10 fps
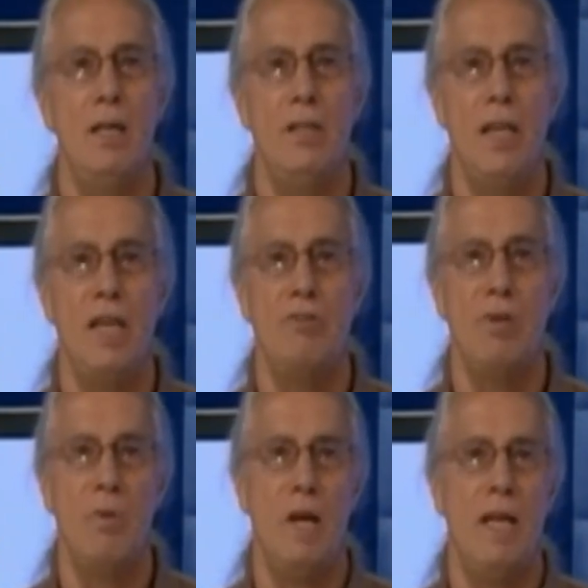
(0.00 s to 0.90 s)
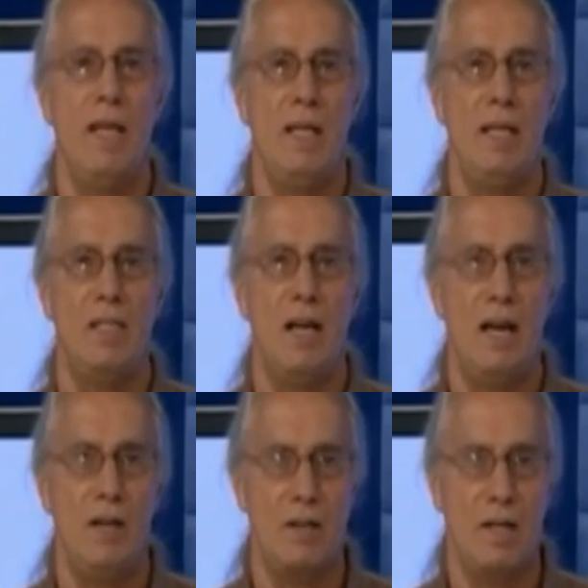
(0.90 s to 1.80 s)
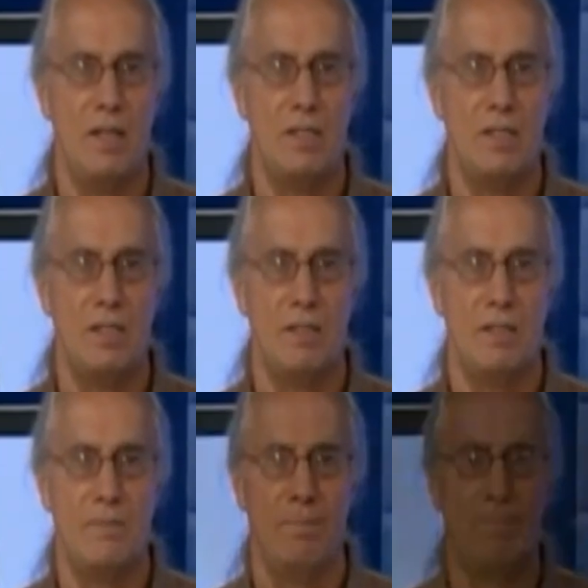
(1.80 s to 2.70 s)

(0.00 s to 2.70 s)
the entryway into higher consciousness.